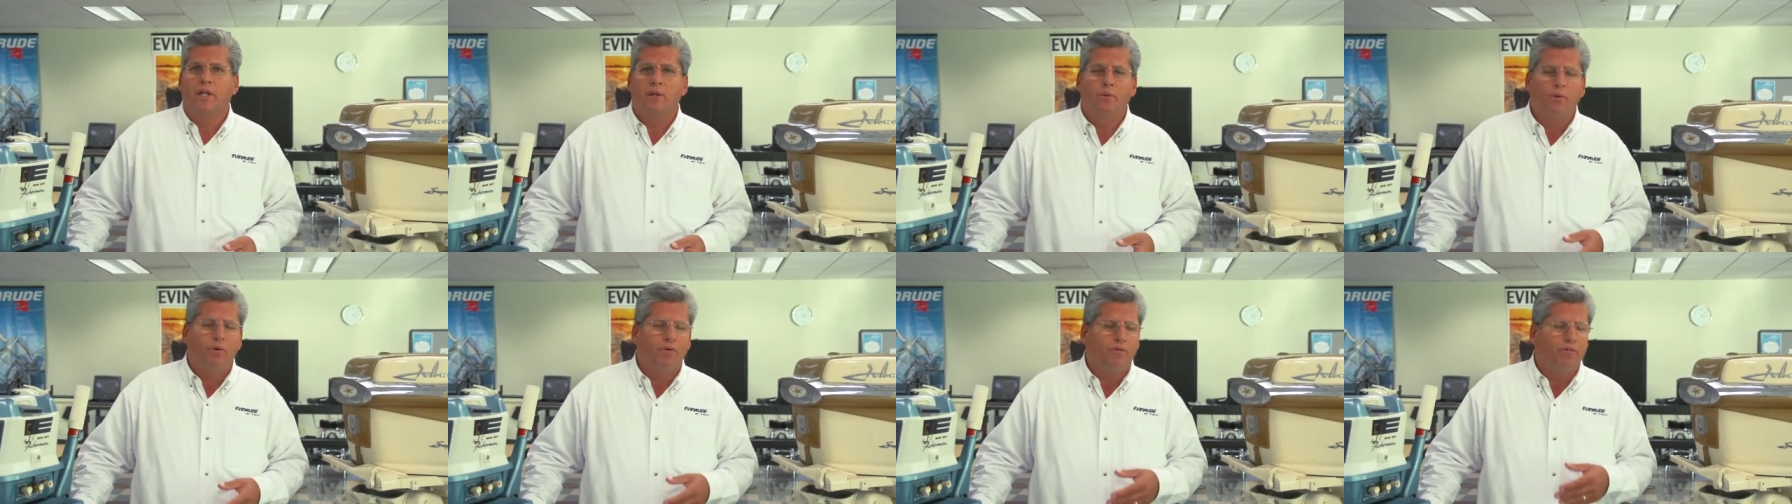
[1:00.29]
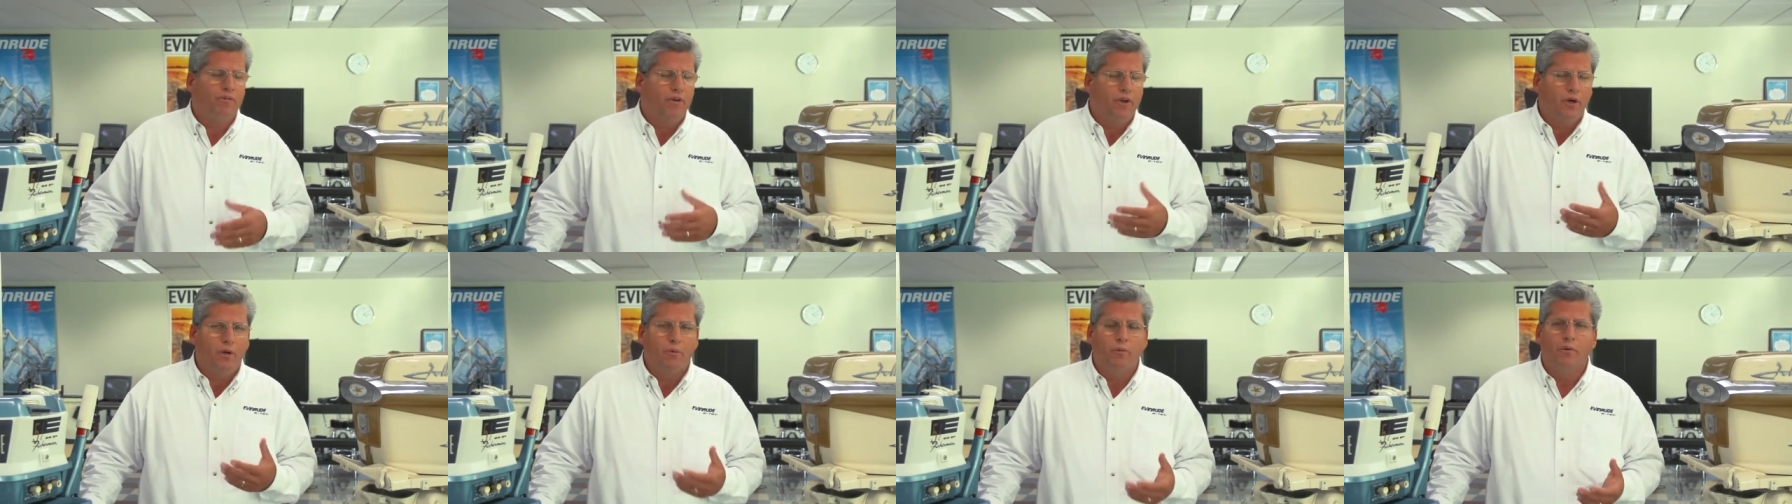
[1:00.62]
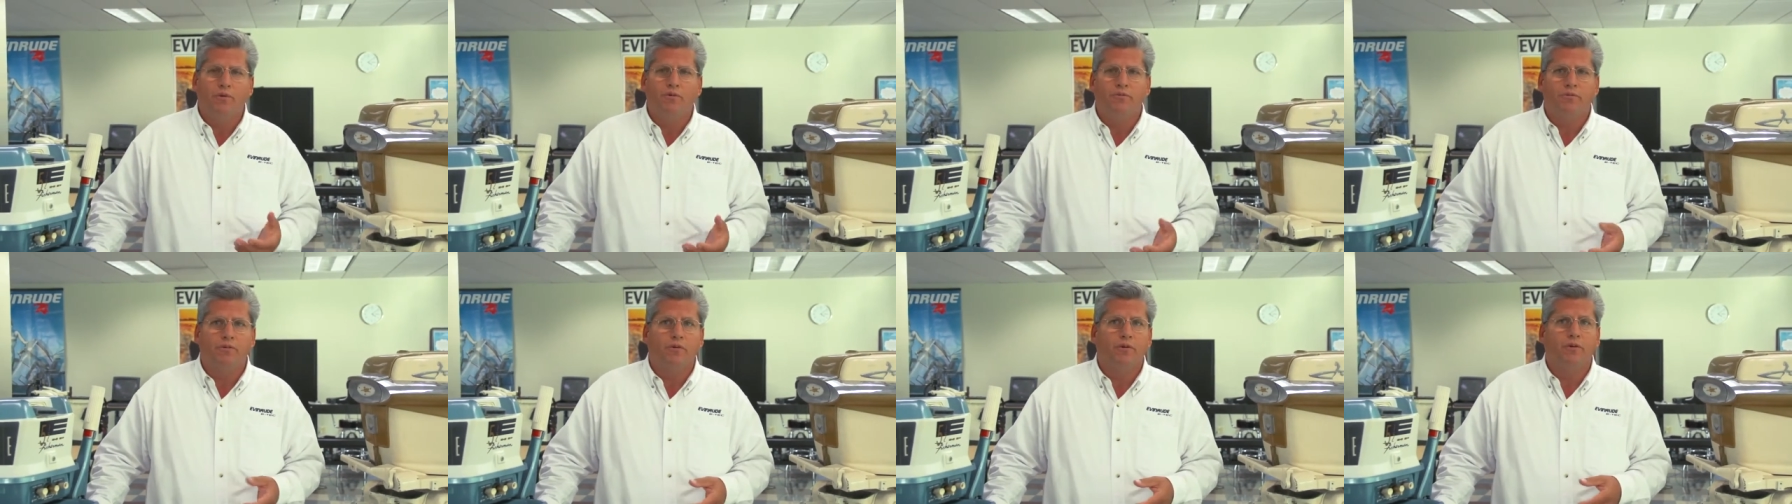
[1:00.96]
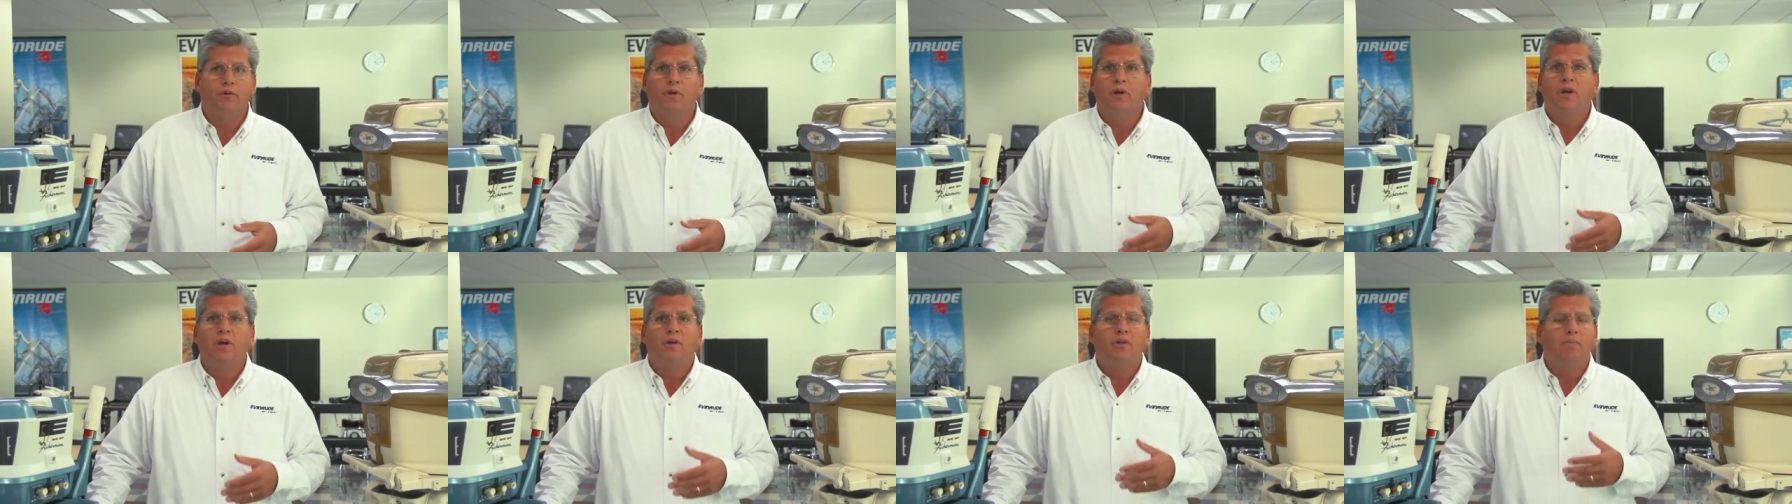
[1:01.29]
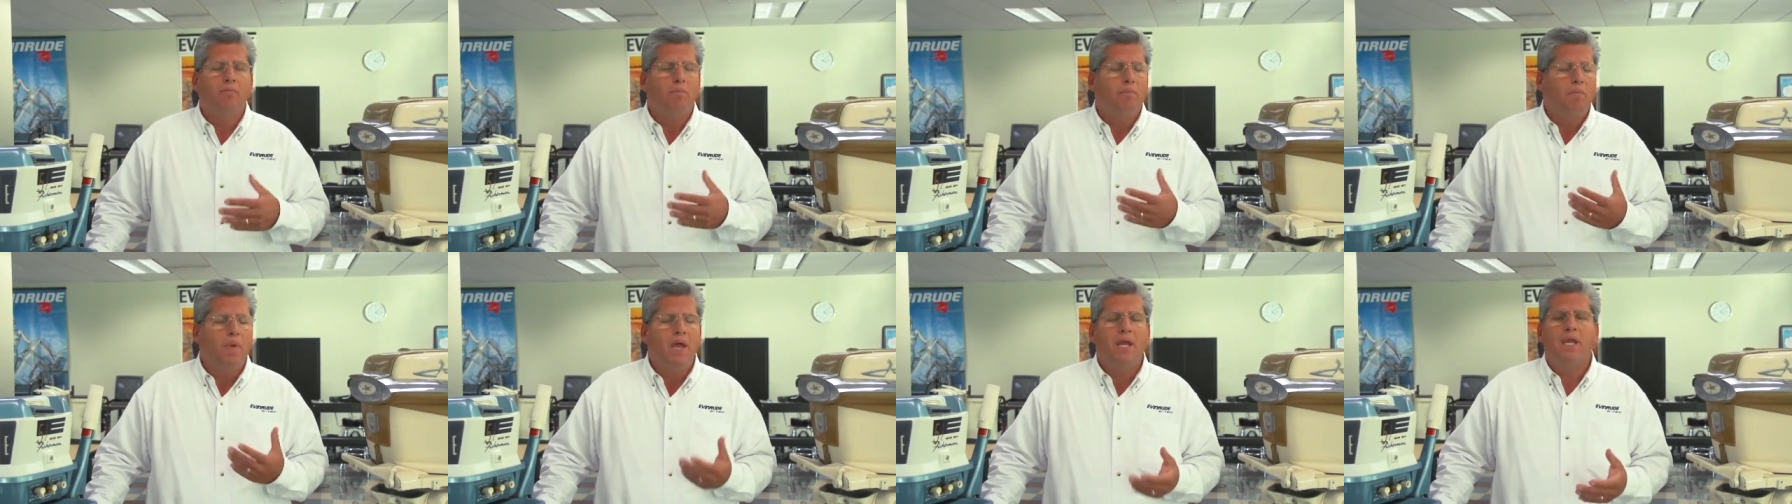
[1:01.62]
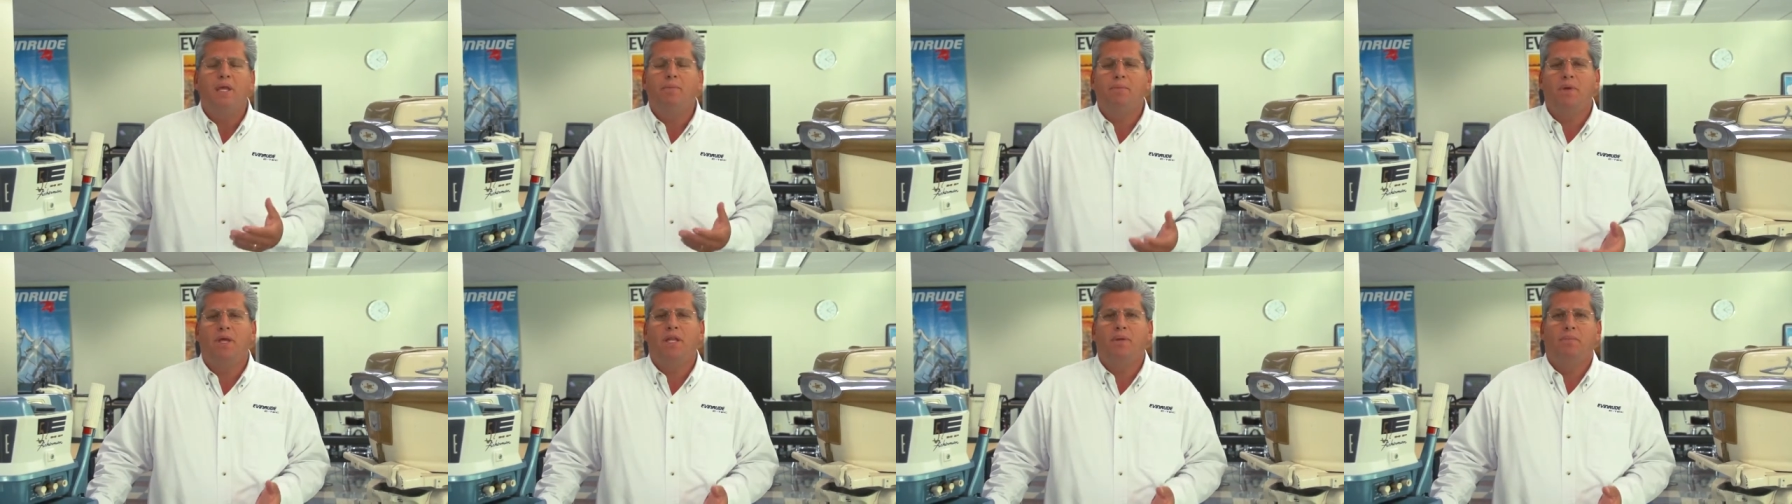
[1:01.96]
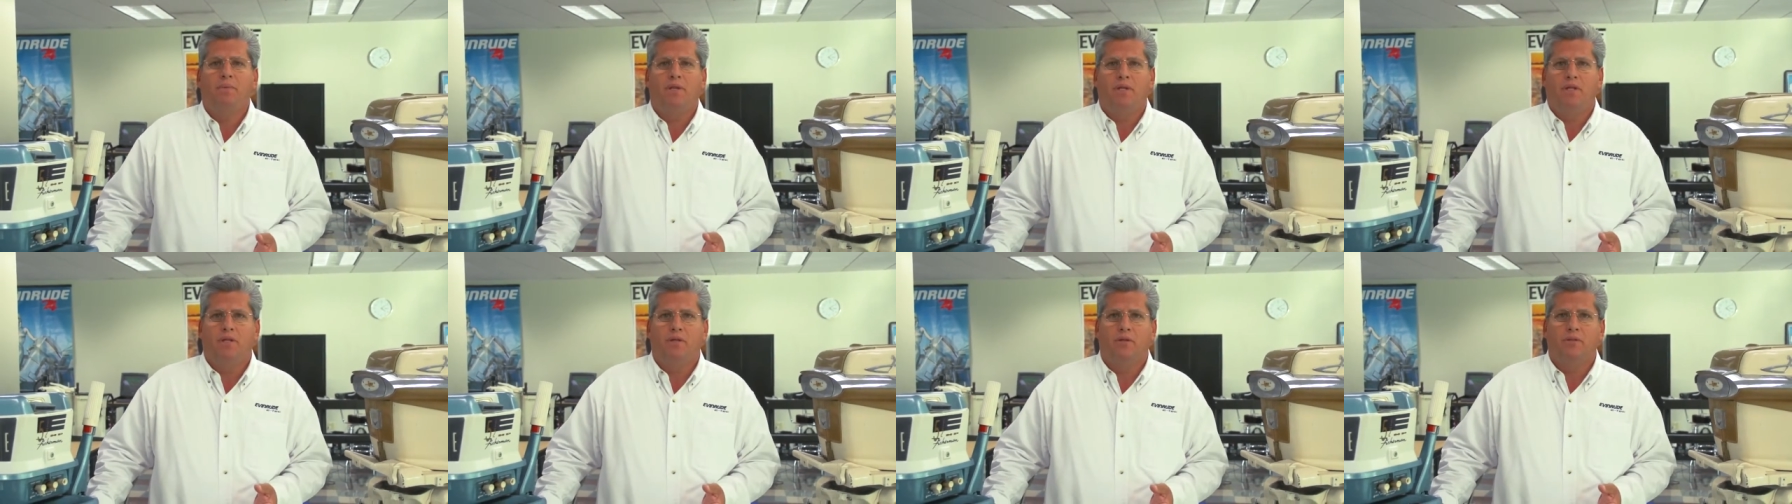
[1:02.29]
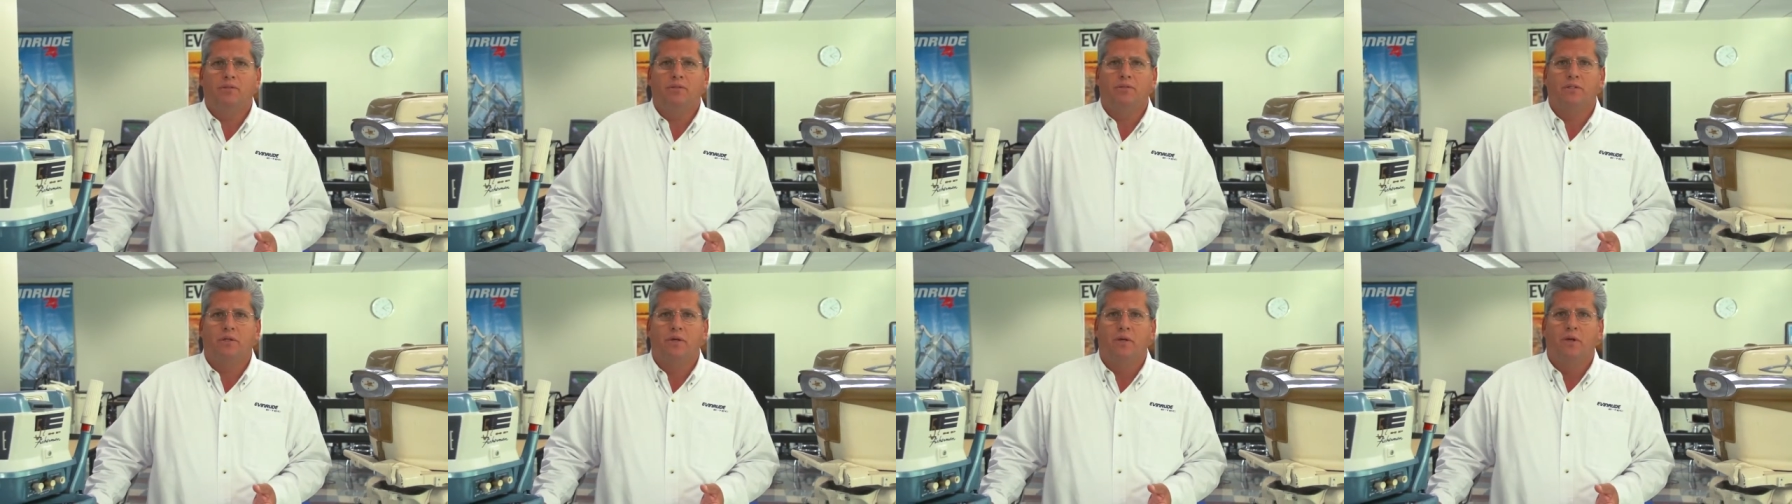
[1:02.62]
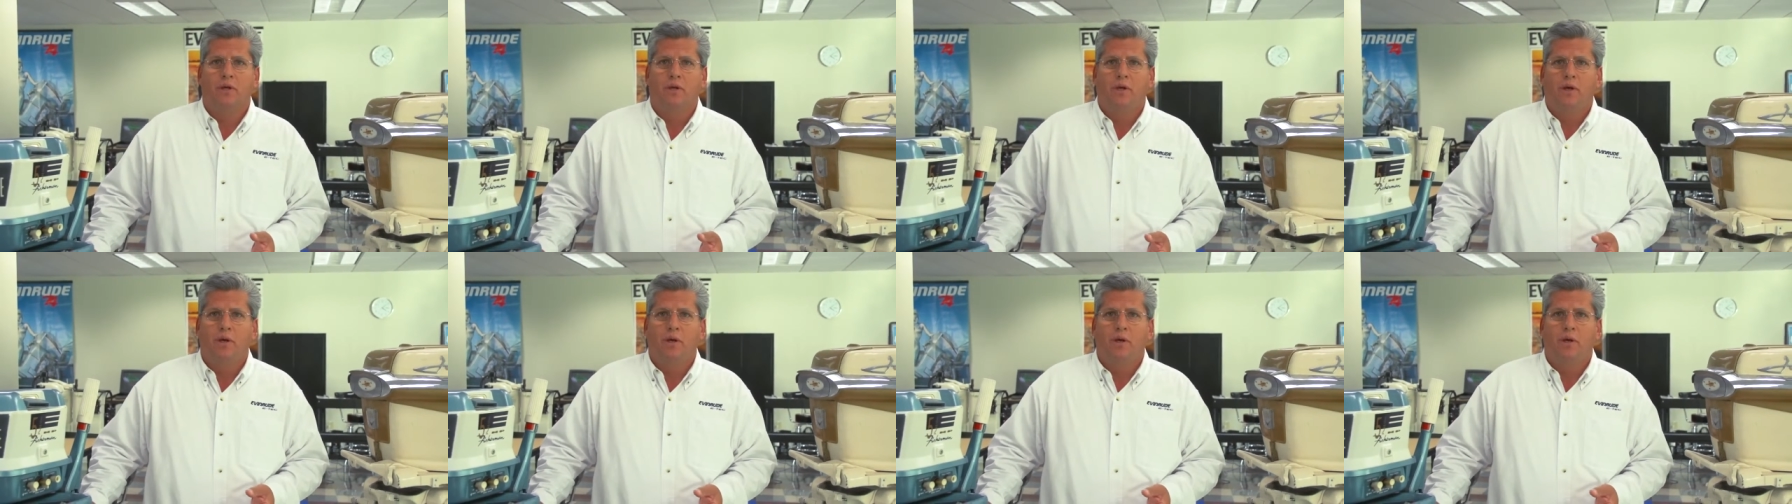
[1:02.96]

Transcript: They were available for many, many, many years.